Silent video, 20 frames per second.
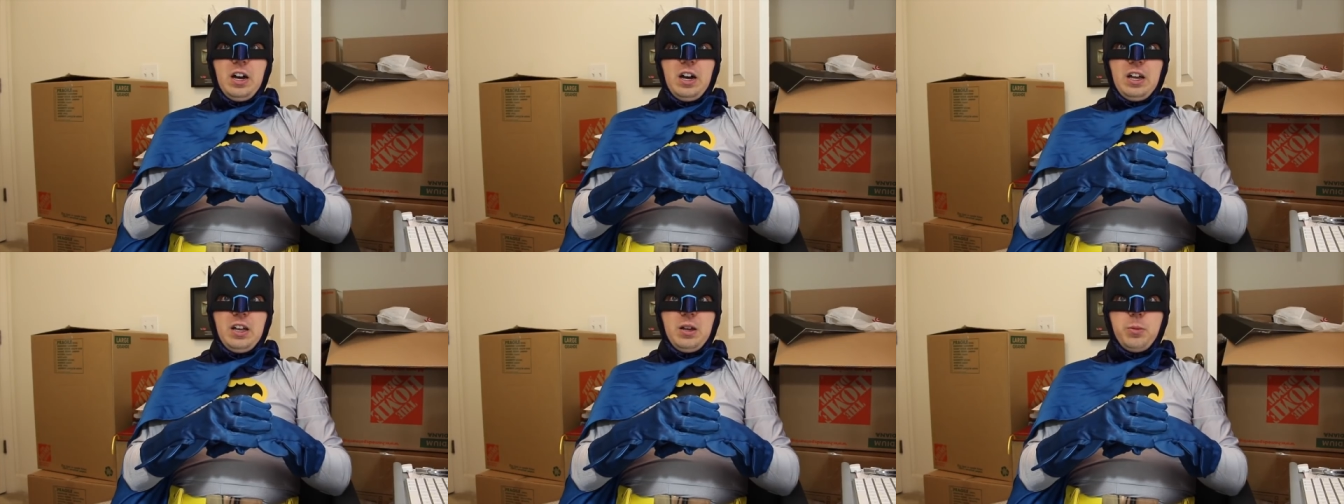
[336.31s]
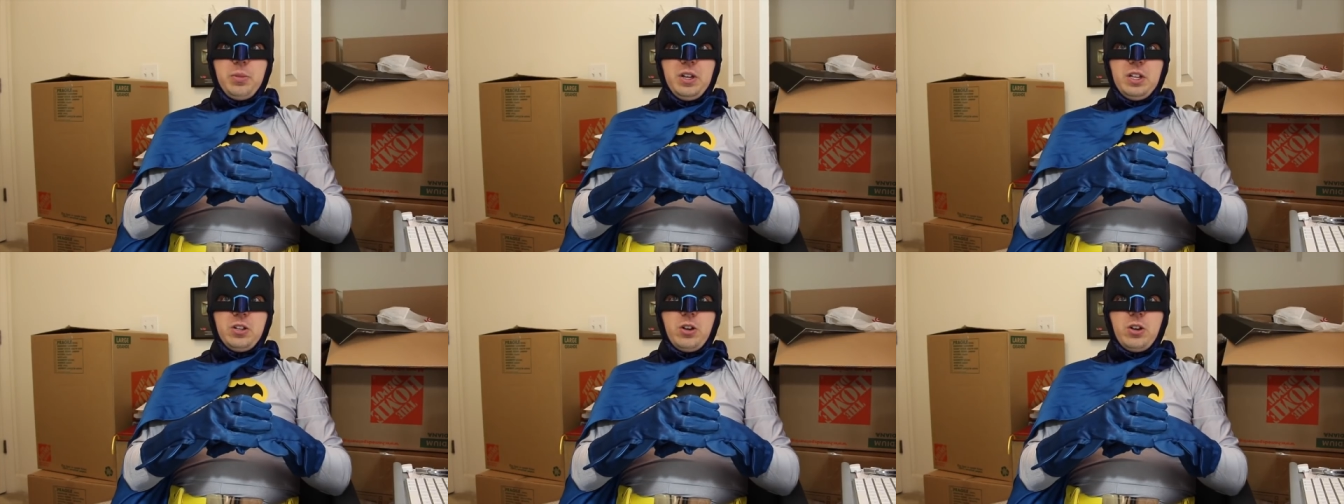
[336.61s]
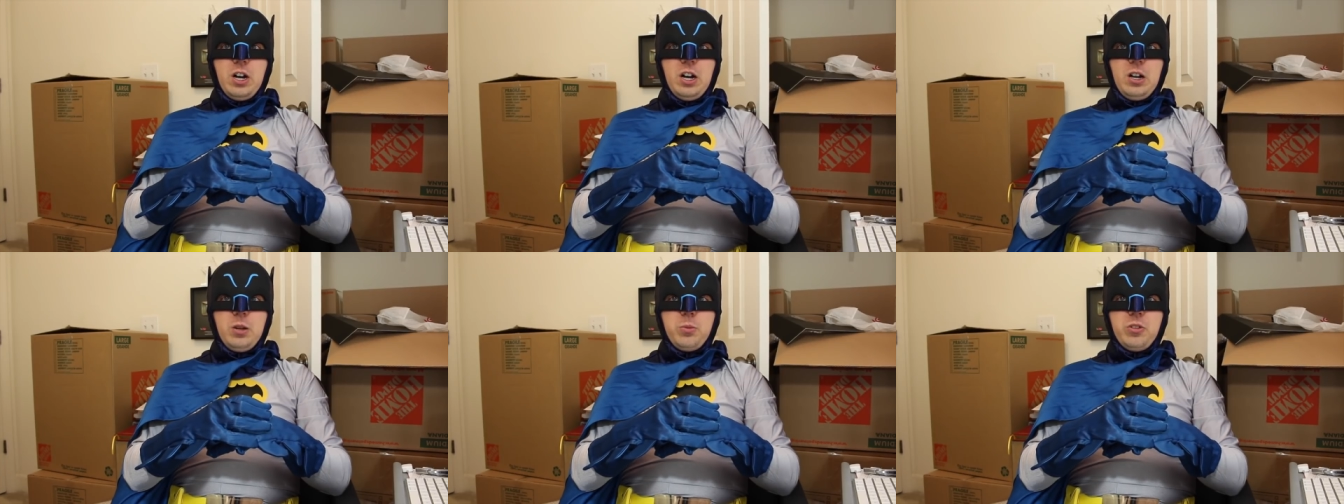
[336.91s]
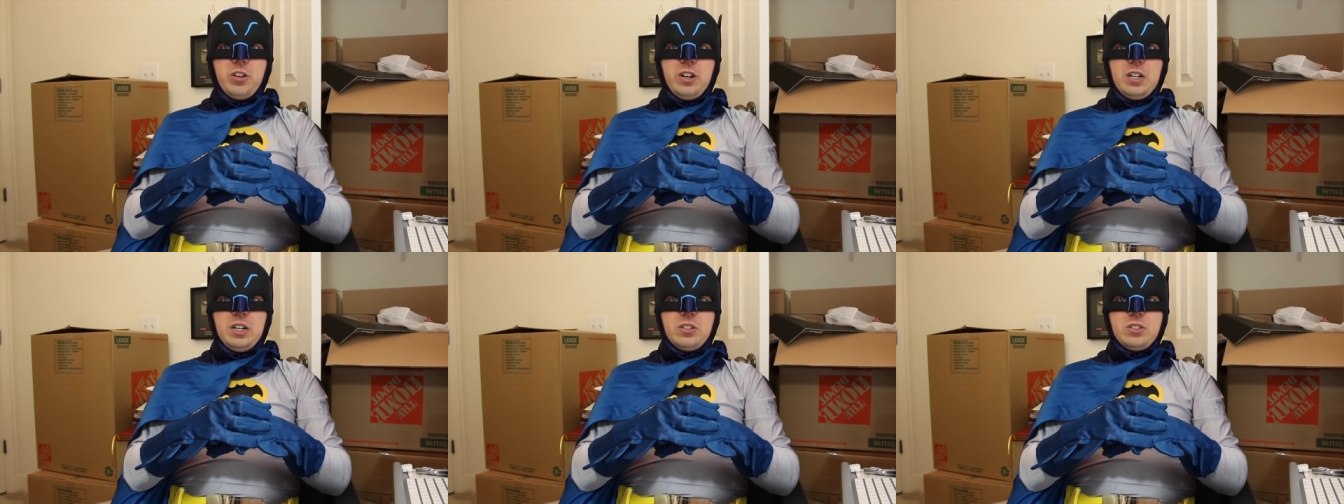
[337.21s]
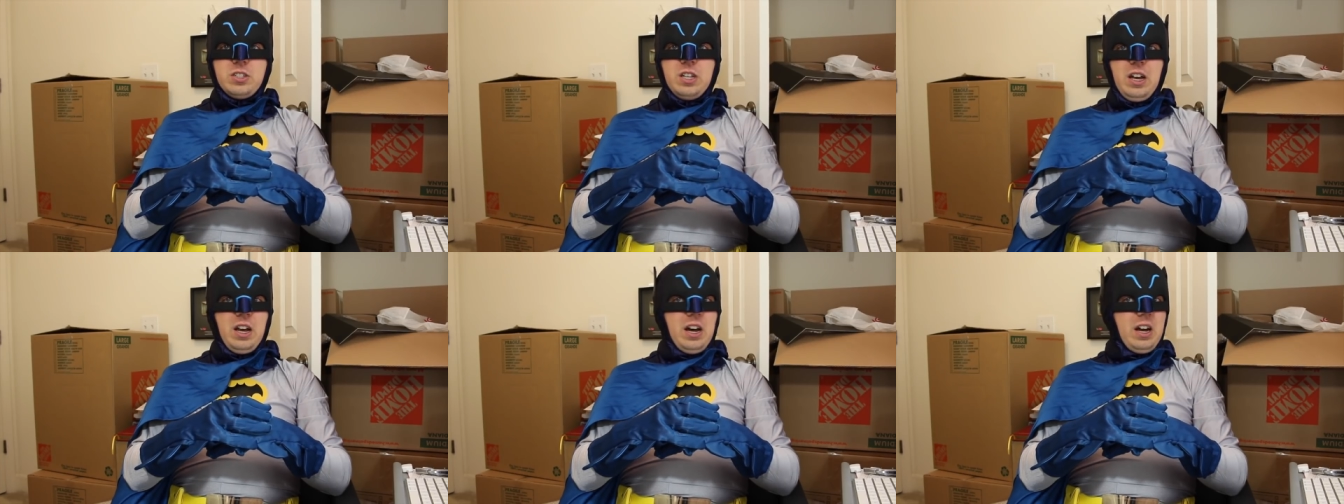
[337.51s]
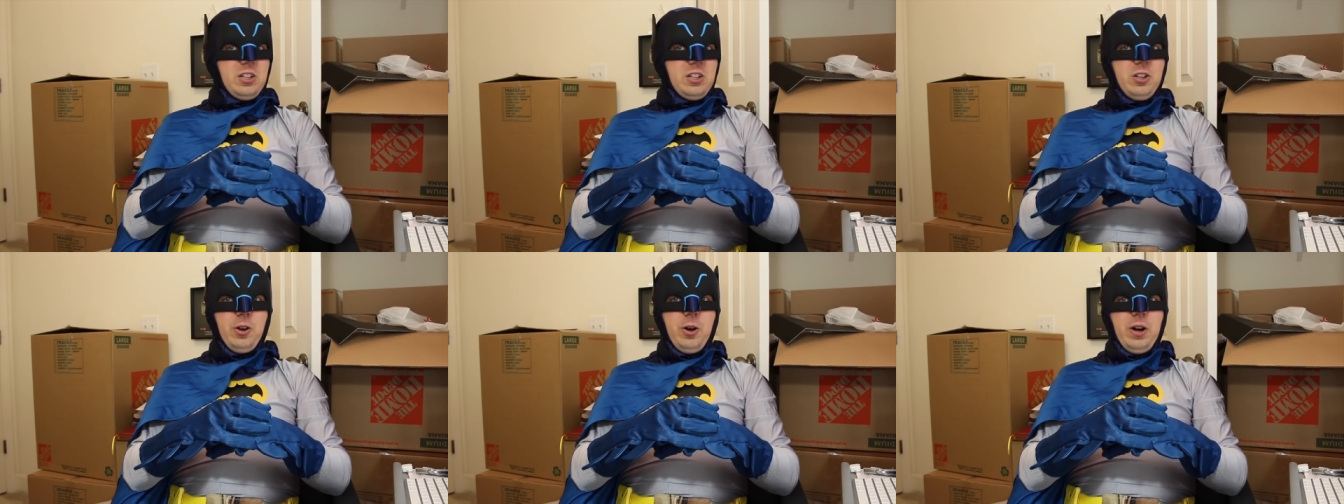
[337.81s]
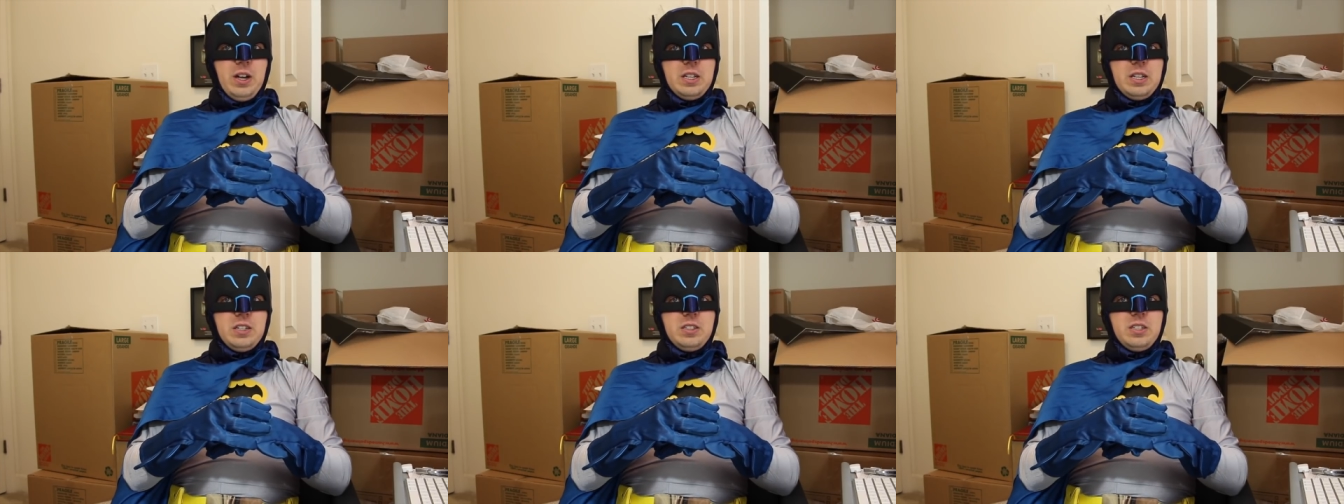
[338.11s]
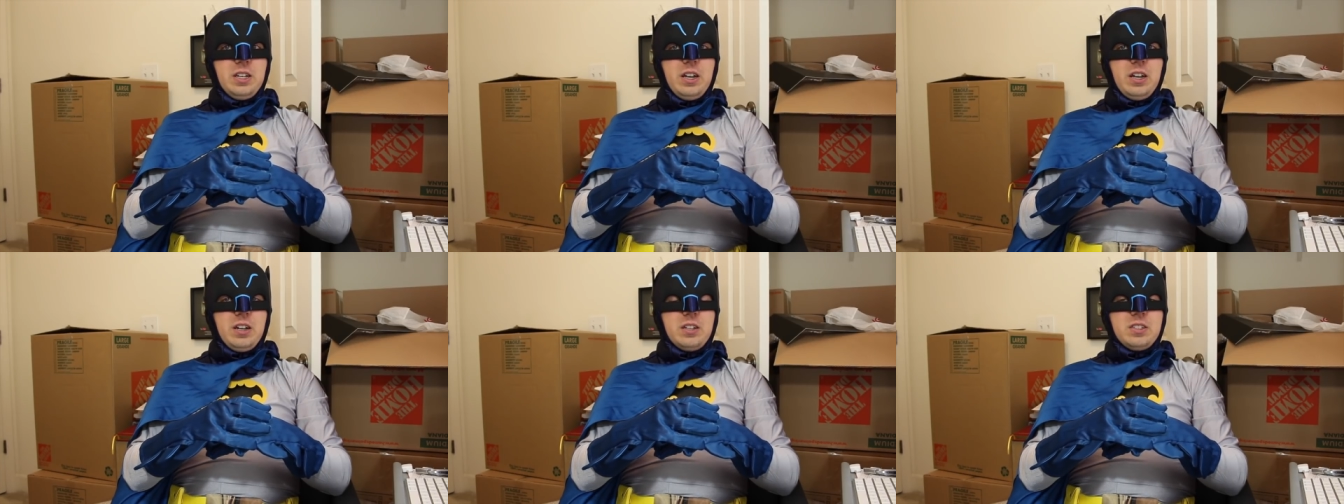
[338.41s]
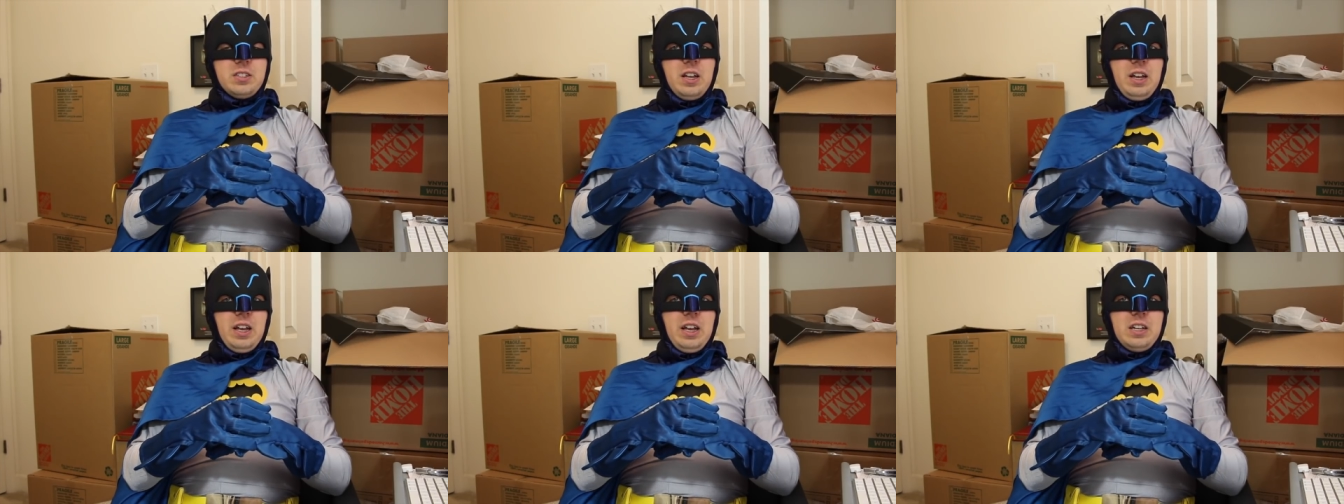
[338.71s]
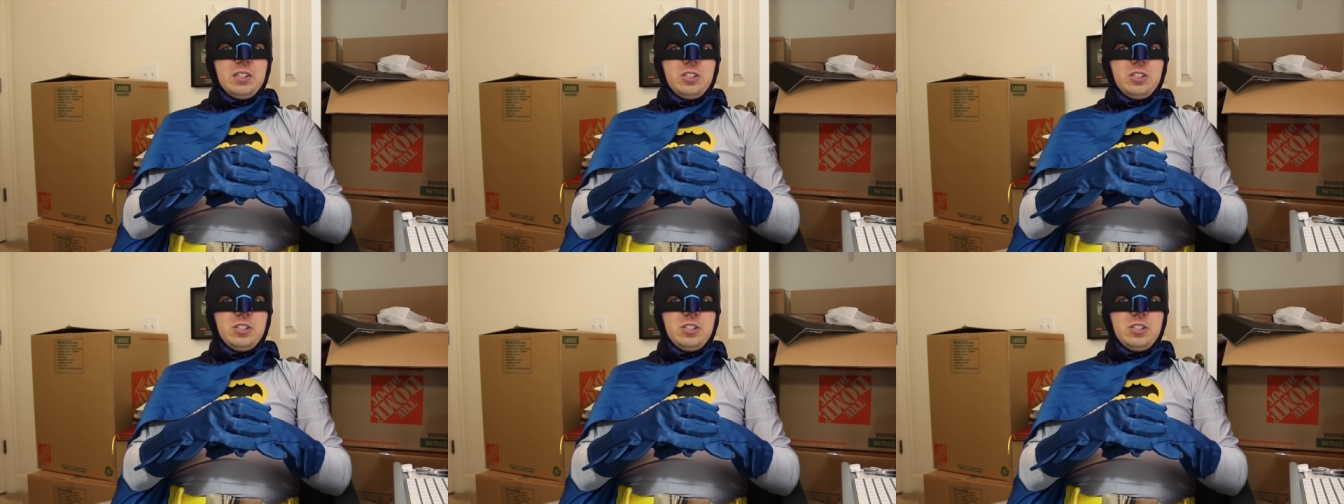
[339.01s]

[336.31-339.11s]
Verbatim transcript: I have better eyebrows, I know how to dance,